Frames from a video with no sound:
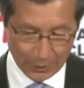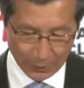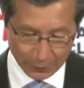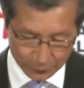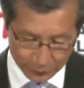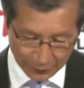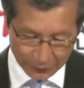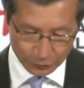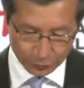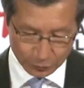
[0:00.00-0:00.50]

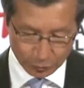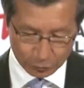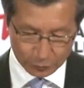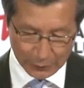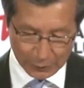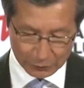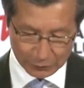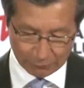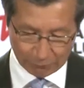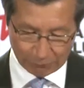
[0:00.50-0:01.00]
Since
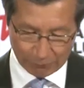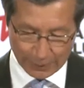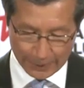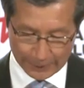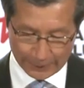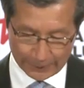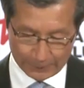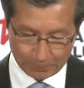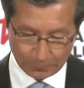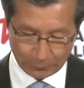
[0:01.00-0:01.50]

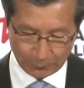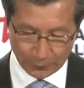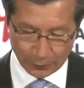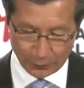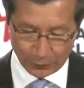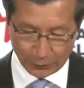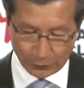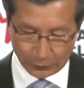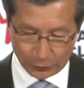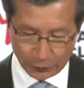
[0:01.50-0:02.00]
2005,
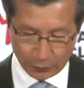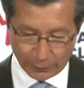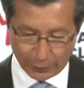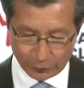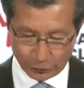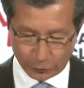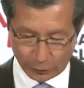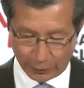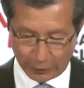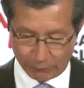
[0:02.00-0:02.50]

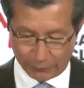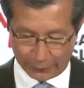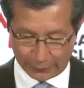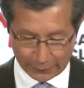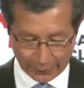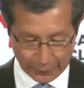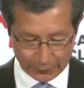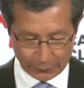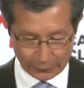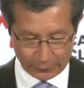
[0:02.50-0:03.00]
US trade with
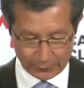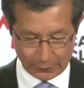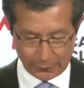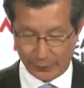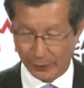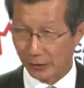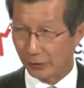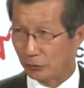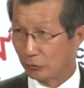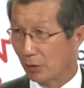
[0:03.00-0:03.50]
Canada
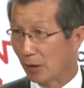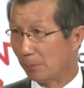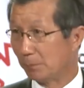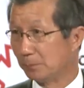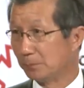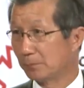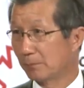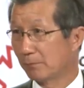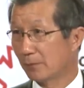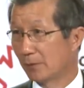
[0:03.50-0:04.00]
had
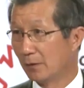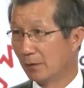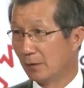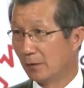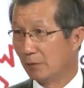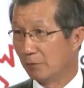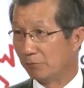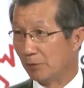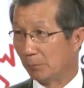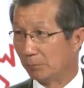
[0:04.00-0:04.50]
dropped
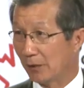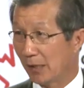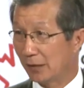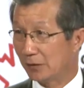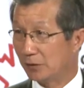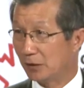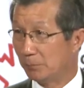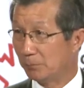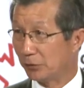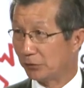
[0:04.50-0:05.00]
from
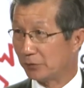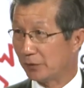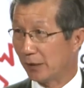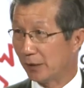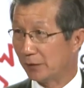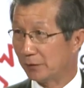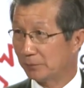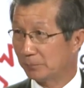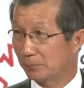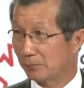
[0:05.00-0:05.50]

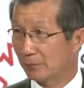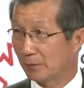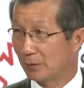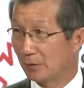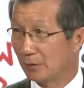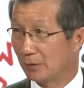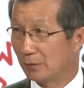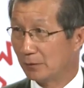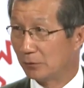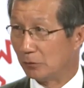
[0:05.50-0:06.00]
19%
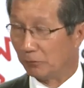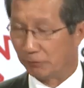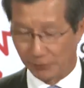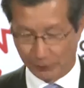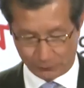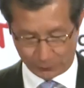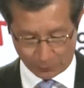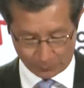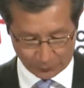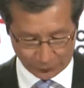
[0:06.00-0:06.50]
to
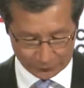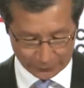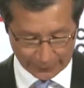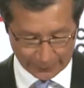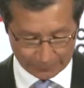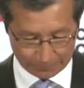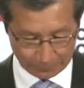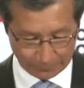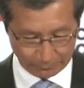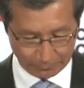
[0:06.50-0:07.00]

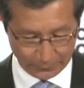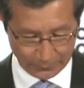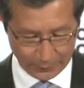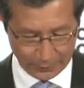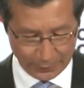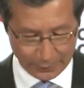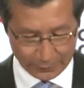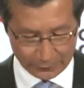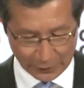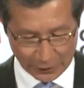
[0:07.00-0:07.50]
15%.
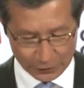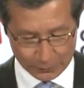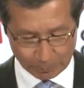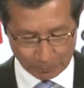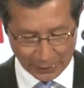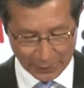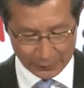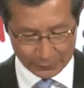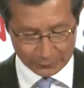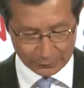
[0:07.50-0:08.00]
That's
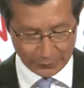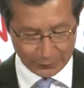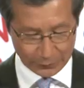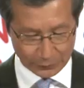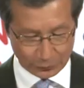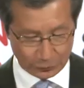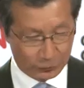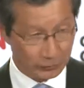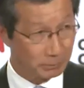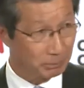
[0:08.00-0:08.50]
bad
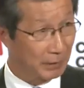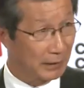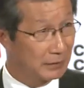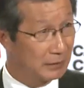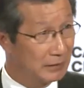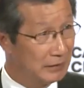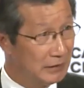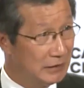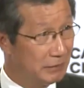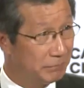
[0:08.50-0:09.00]
news,
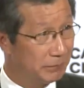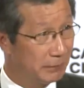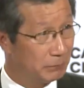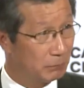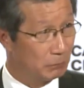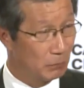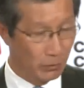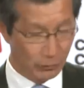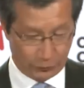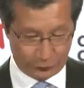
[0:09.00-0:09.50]
but
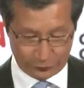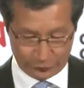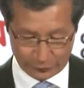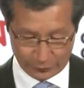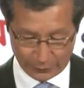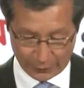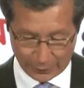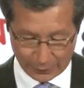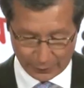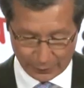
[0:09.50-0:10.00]
even worse
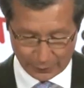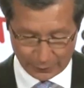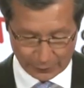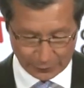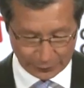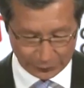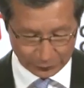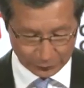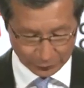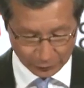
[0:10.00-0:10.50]

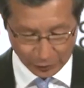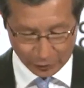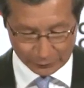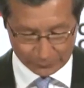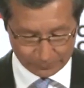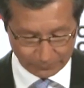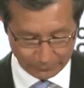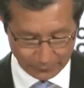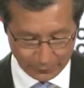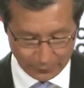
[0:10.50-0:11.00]
is
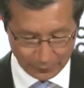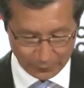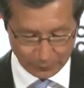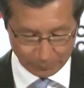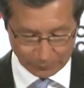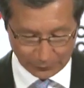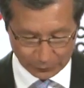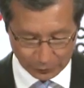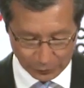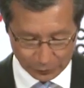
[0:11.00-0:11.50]
not
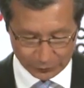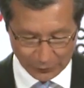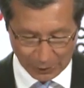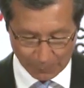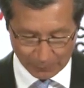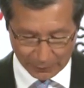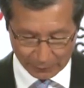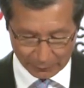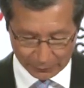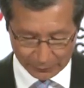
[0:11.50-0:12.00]
because
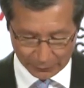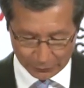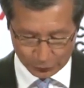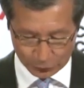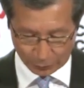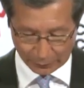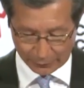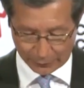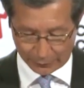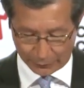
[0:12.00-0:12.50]
American
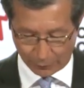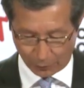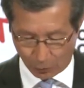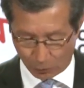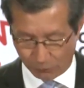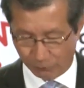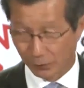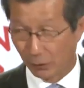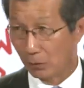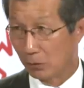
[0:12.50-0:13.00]
trade
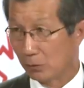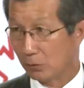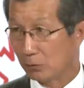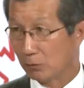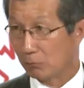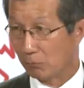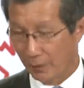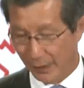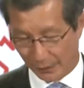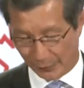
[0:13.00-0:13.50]

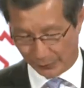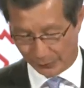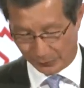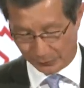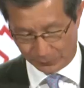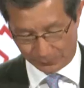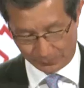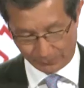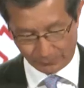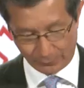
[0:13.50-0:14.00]
overall
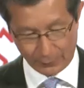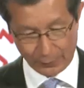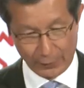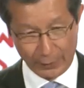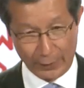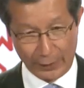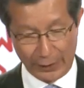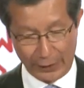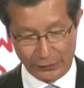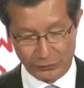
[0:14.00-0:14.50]
value
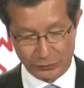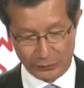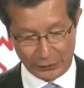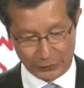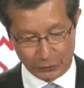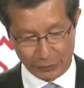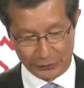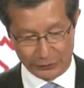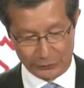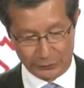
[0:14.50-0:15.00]
has
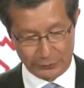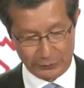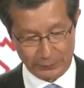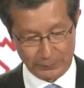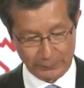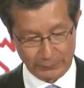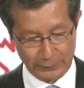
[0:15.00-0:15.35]
decreased.